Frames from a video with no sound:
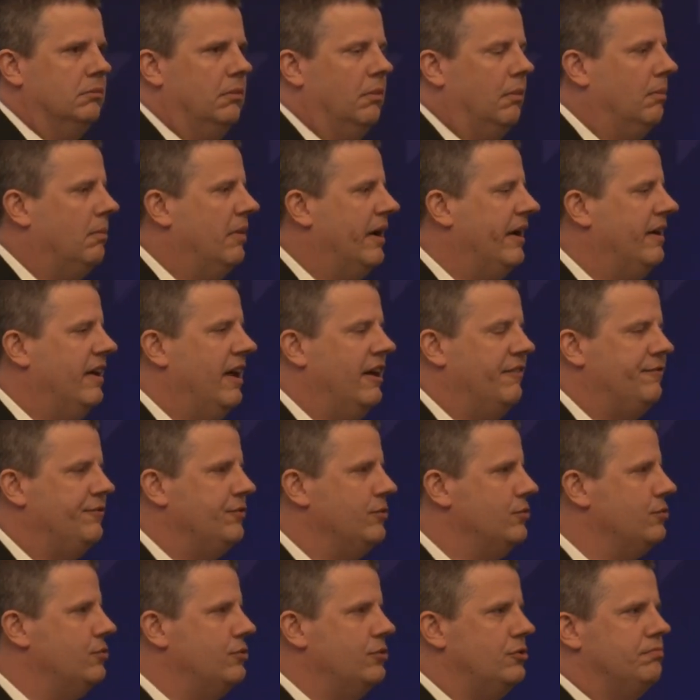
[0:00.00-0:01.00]
my
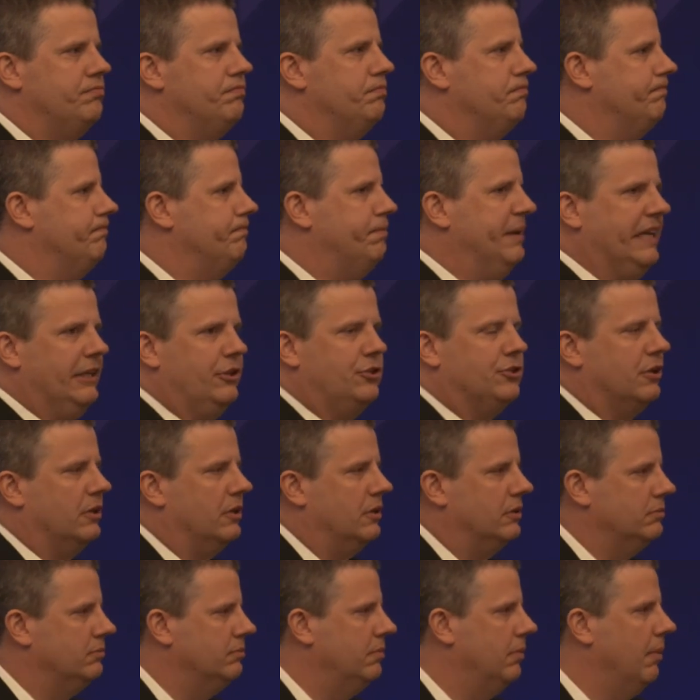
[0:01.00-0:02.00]
nephew's
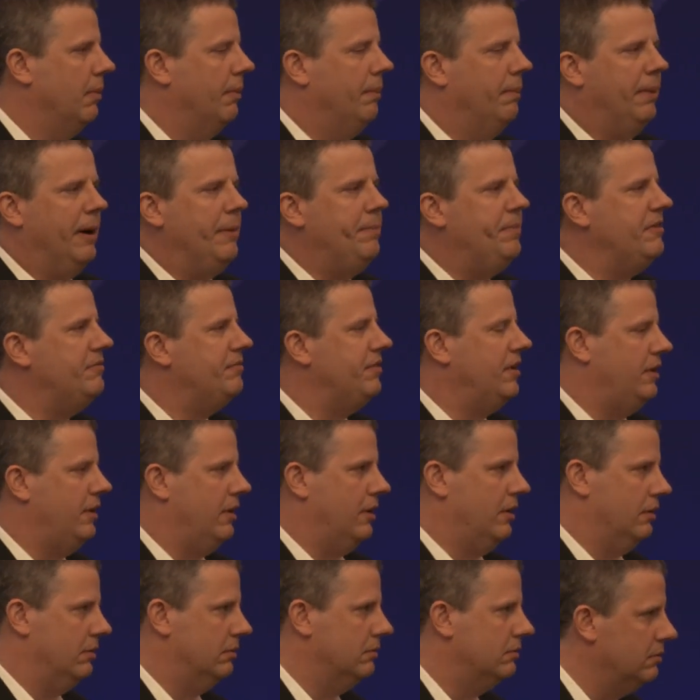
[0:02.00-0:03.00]
picture, puppy
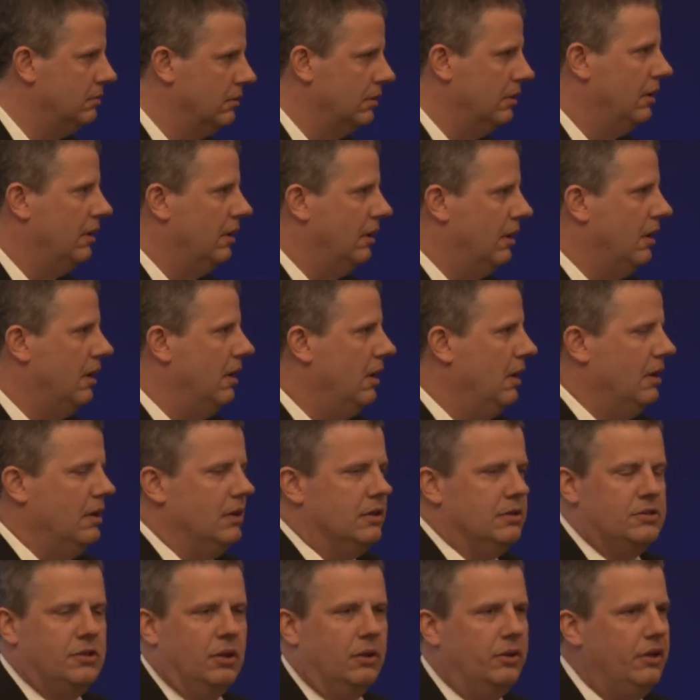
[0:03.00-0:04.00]
video.
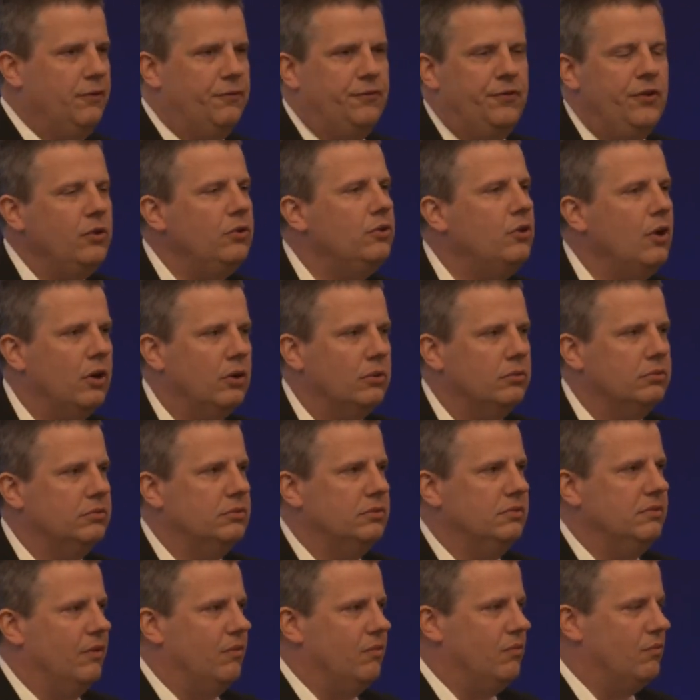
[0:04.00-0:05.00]
So if you don't
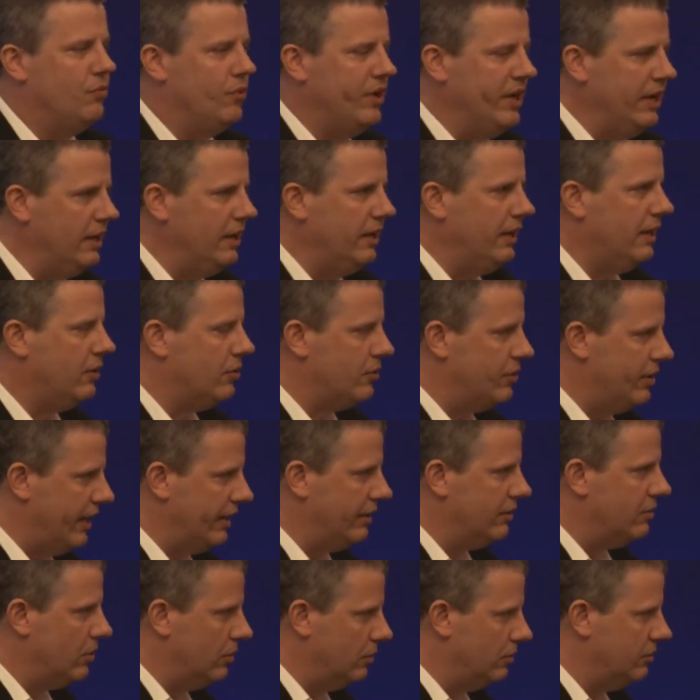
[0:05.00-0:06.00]
really
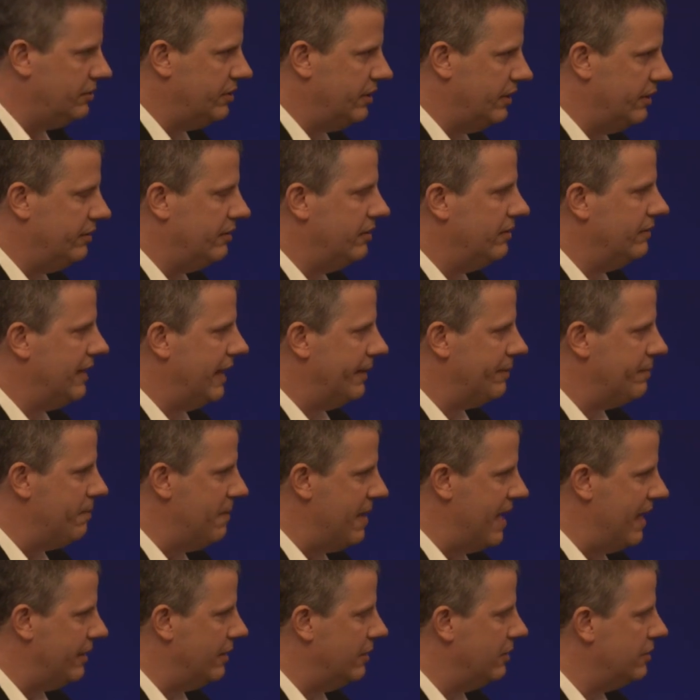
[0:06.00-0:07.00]
create content that
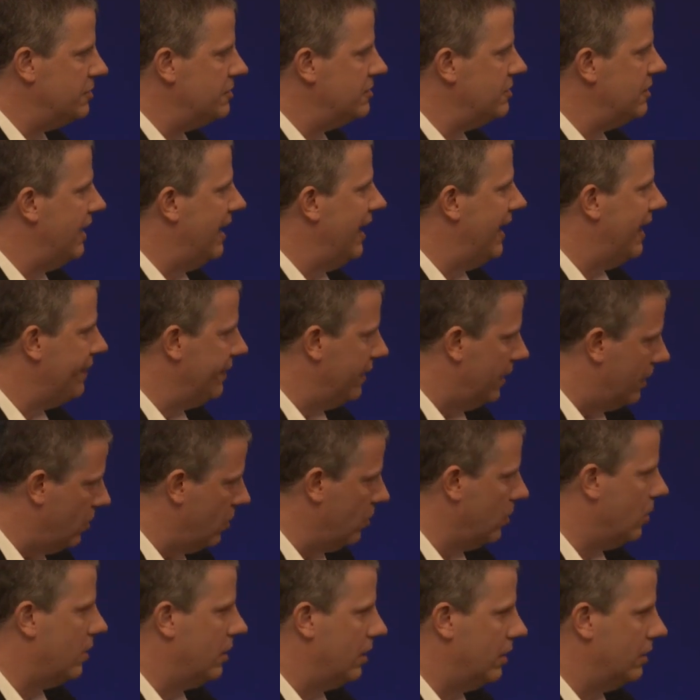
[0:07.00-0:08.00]
matters at the
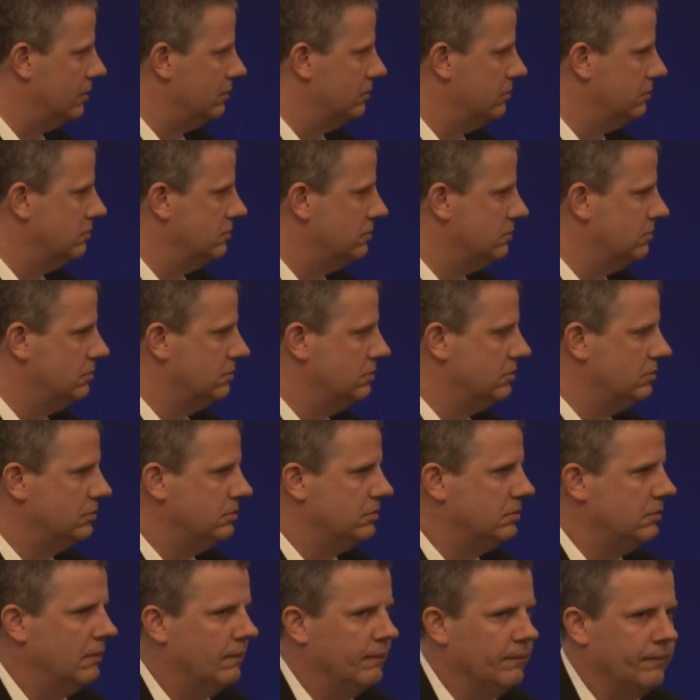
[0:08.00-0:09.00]
core,
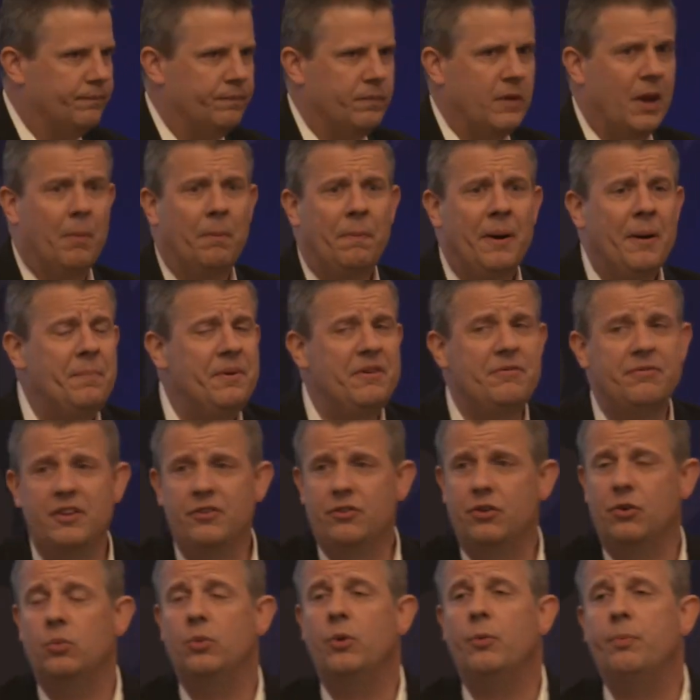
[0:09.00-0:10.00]
puppy
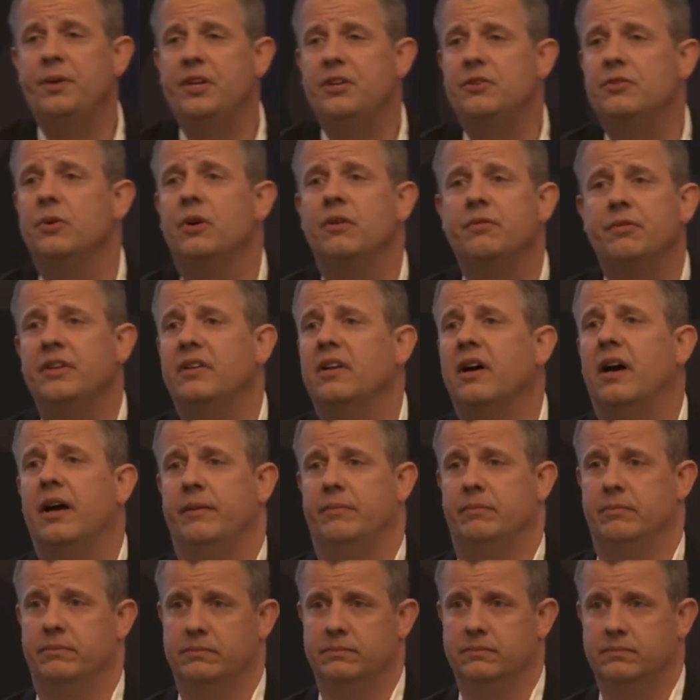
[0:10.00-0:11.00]
video will beat you every time.
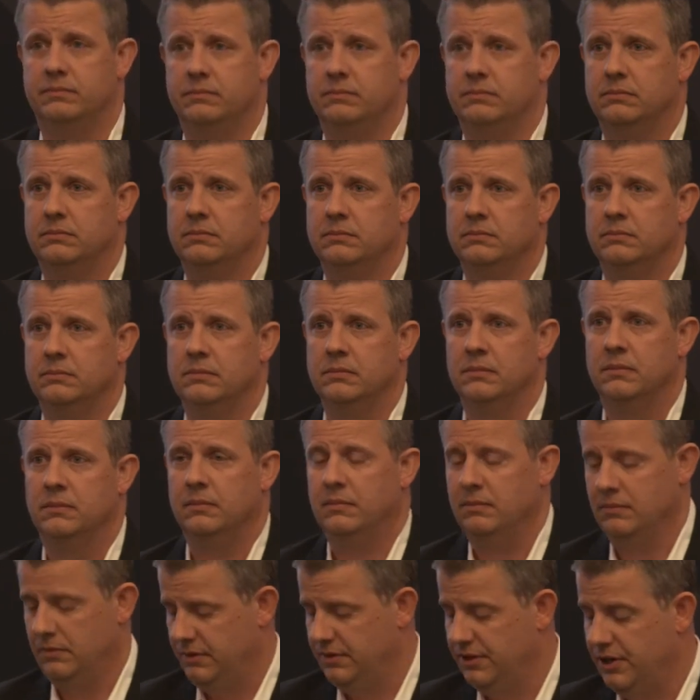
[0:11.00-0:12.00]

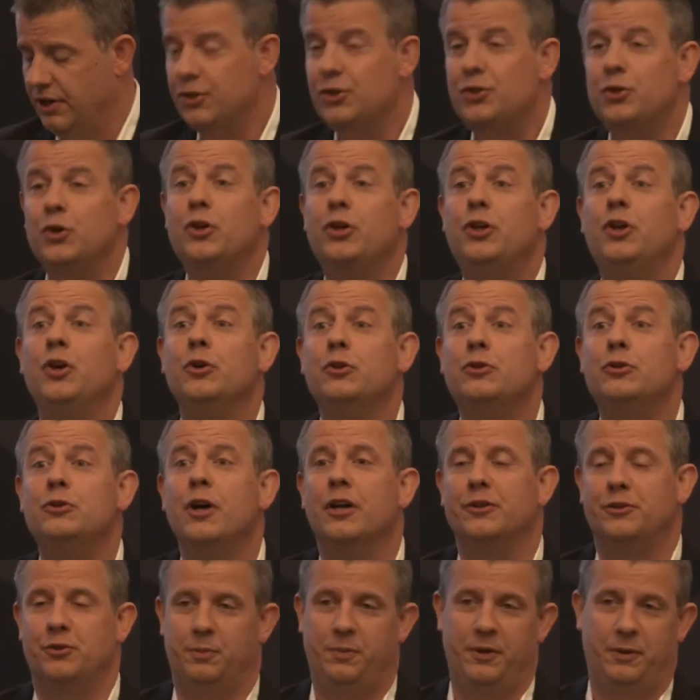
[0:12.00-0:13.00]
They're too cute
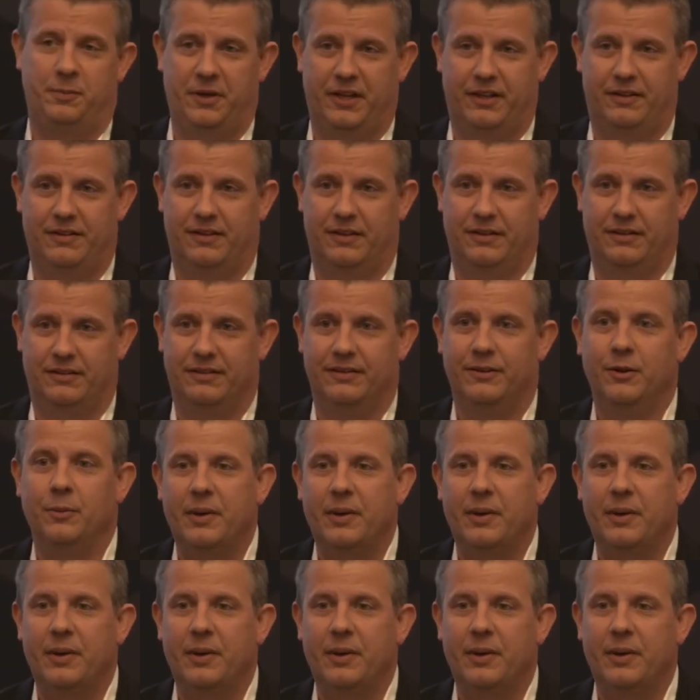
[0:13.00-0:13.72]
not to be beaten. You